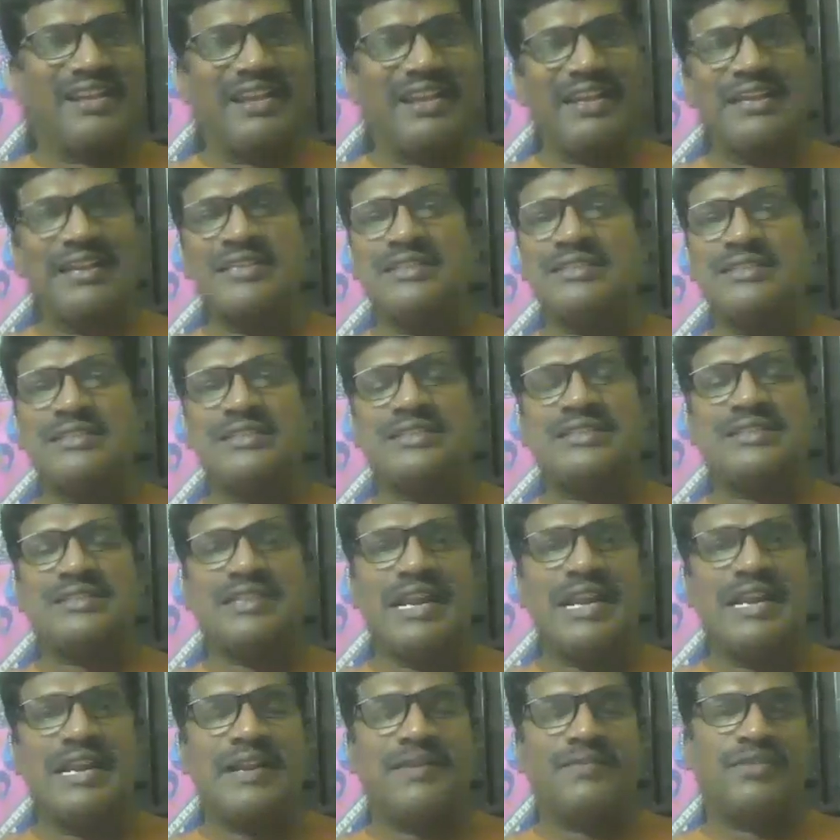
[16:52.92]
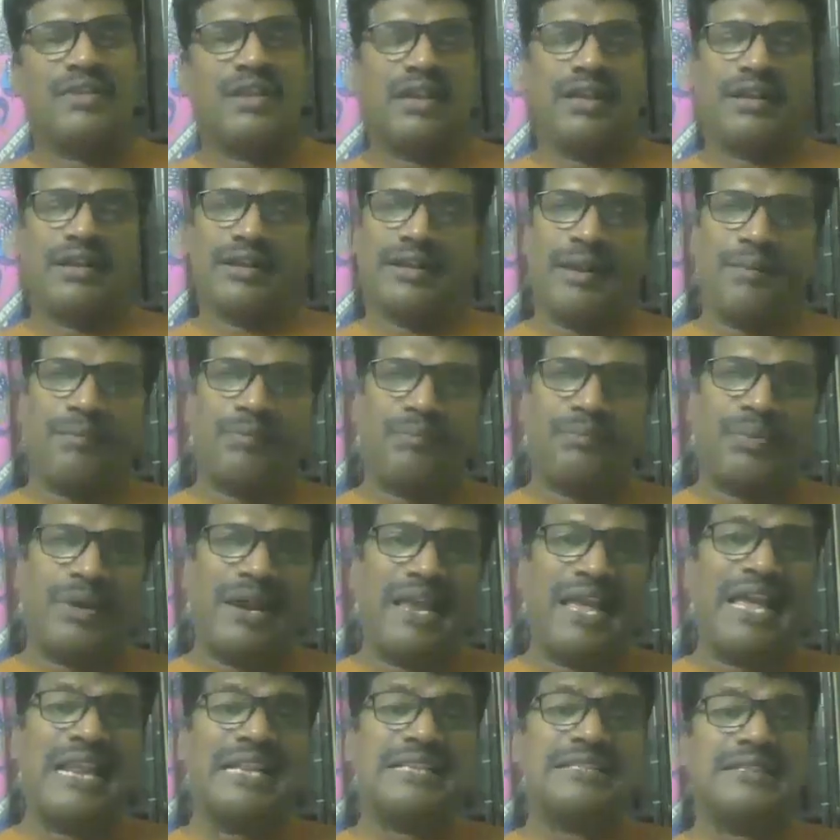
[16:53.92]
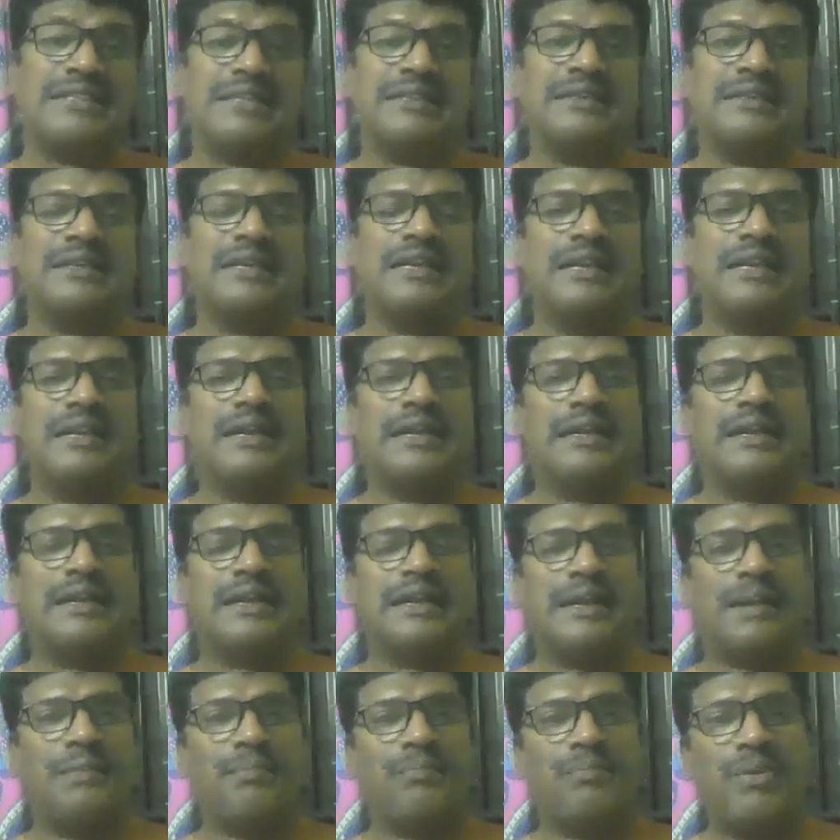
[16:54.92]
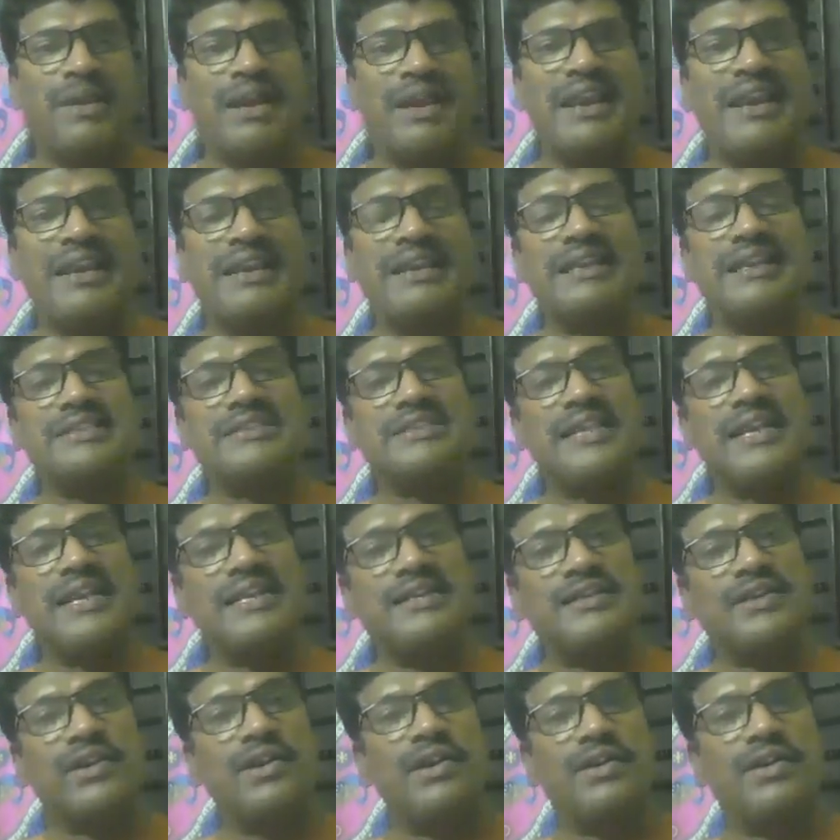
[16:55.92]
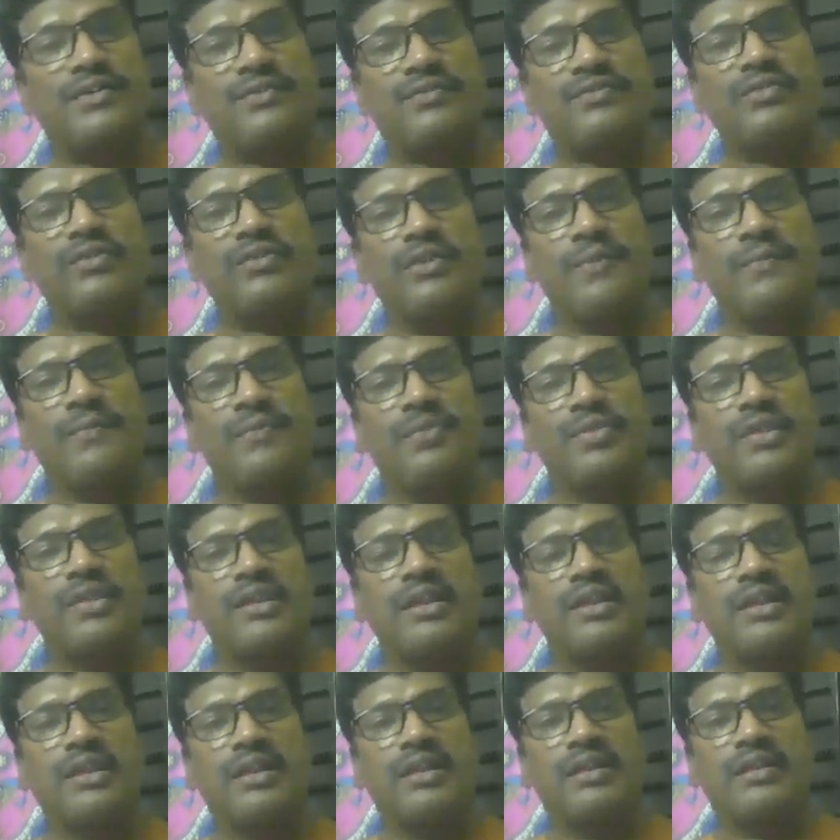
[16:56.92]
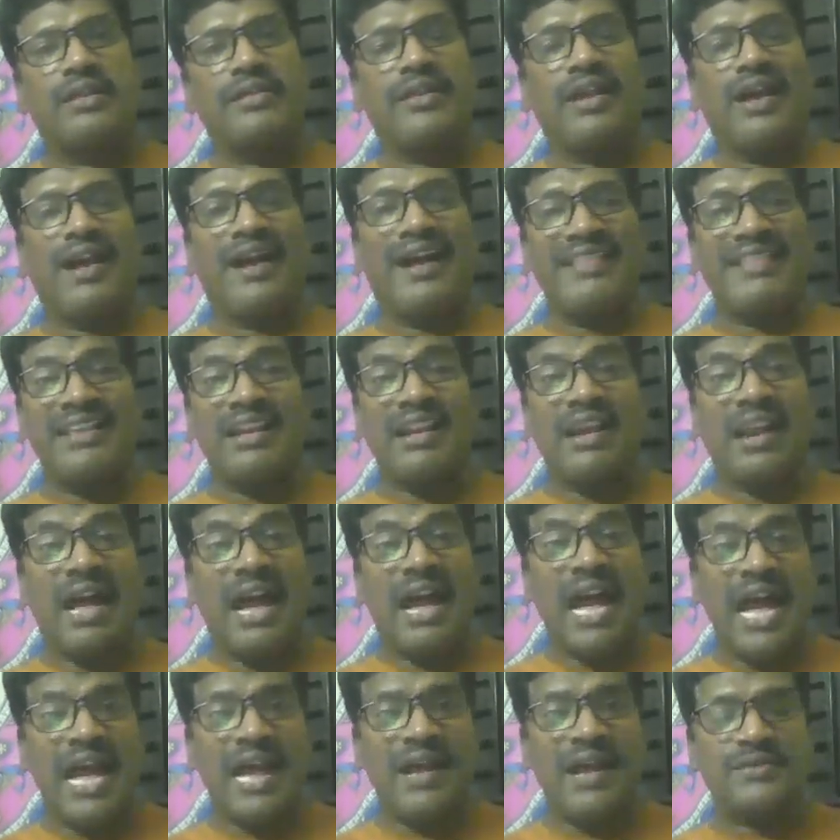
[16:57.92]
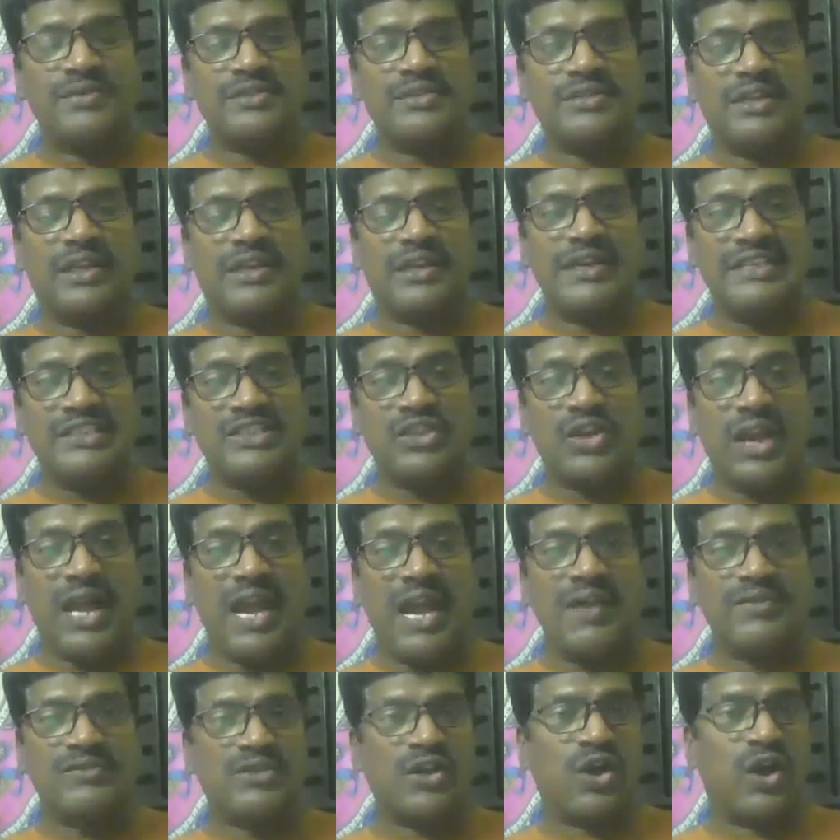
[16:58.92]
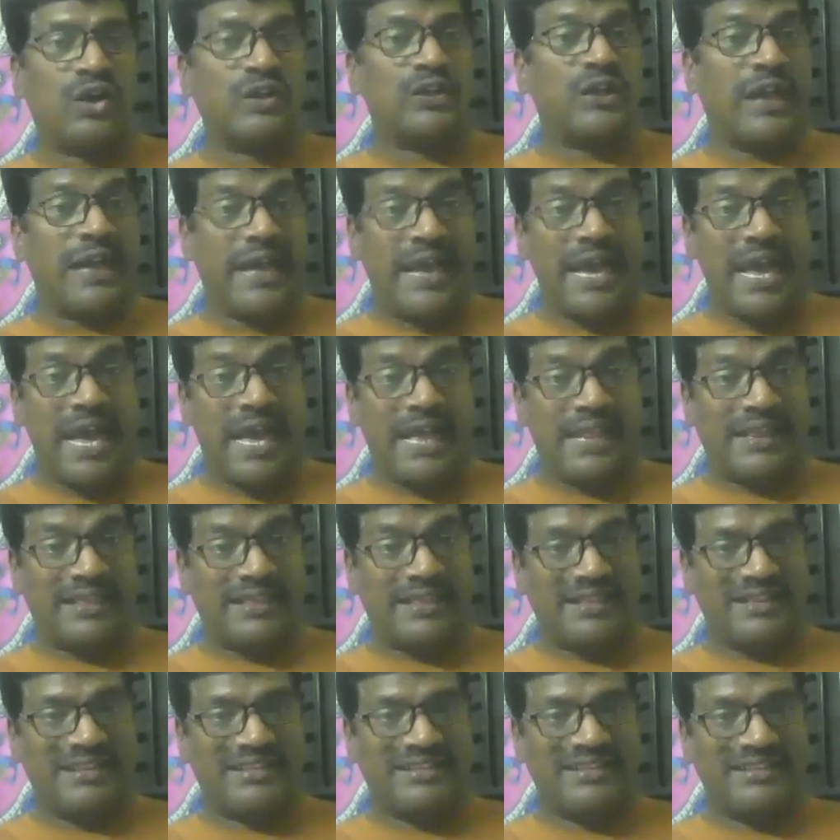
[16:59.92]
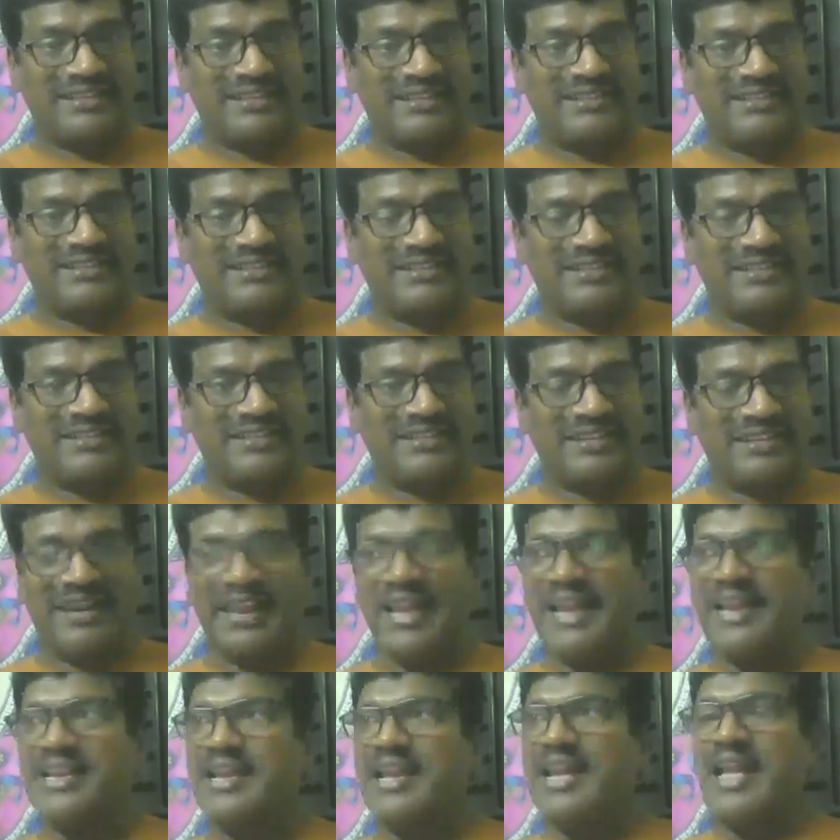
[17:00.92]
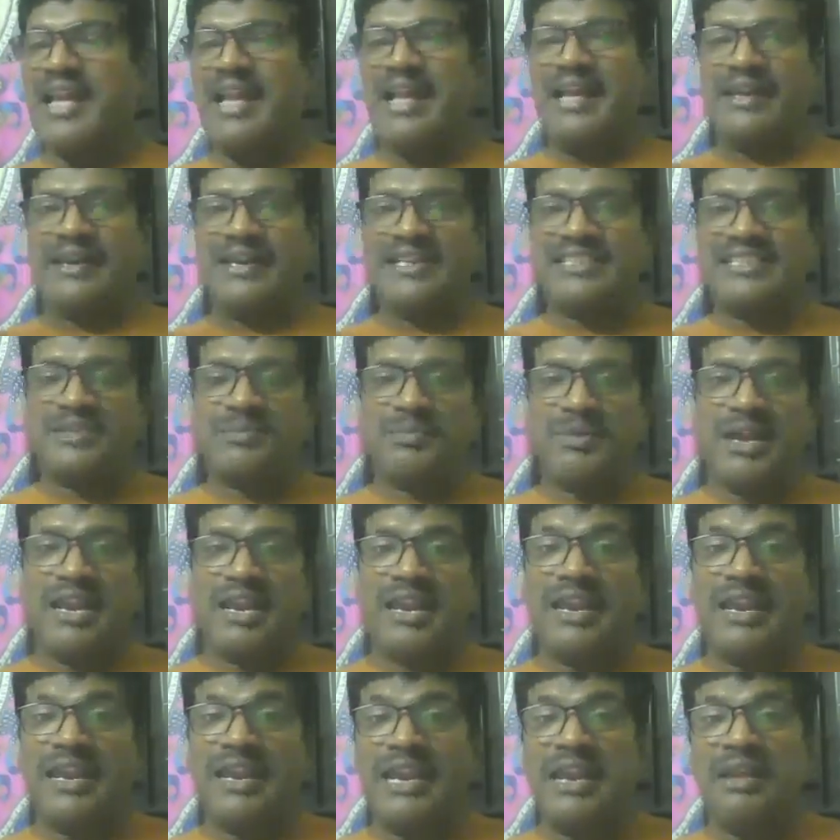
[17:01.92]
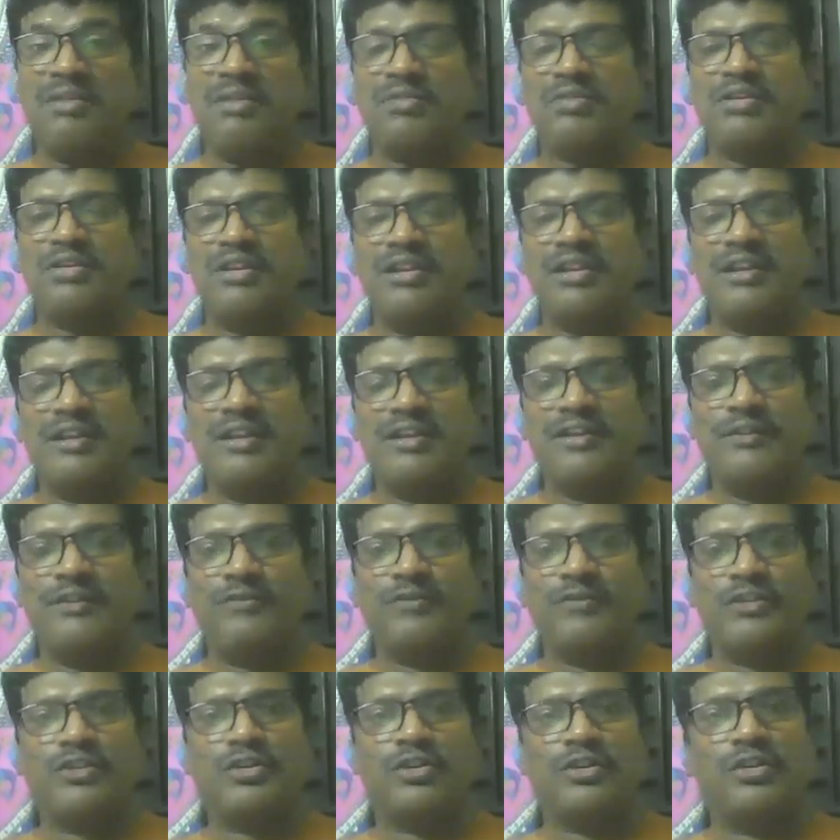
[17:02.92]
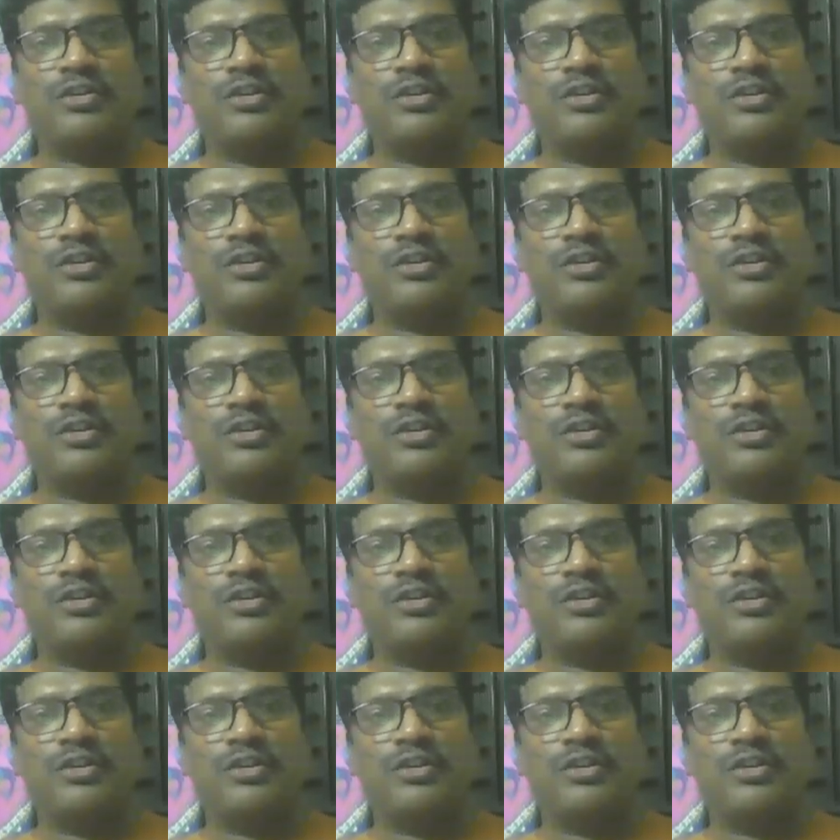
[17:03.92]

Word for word: Inside of comparison, comparing in sight of the other lives, the rich lives on the earth. Like rich man lived with,